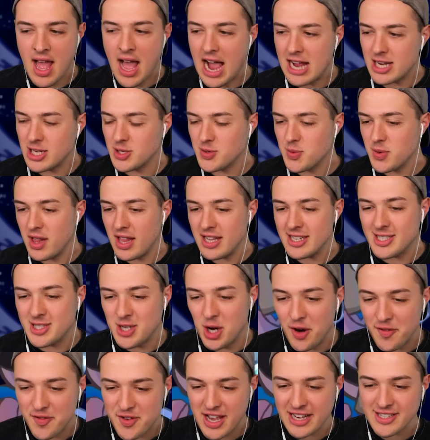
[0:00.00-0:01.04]
I just realized
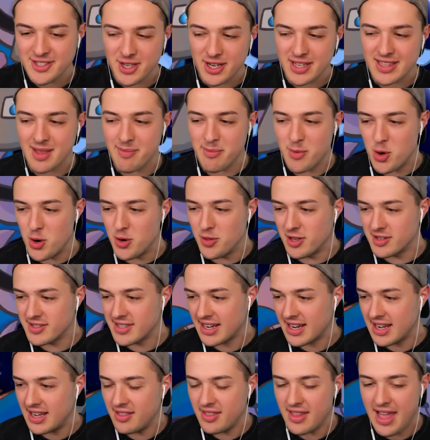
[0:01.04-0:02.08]
too, if you guys look at the moon, there's
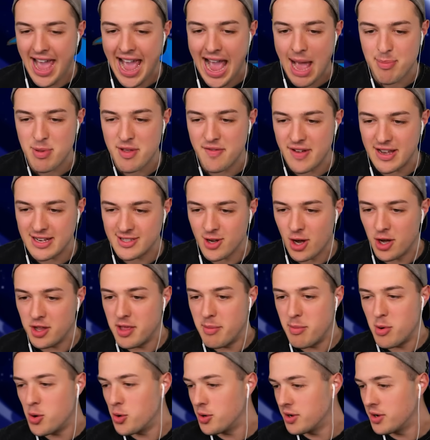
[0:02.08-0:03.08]
like a happy face on the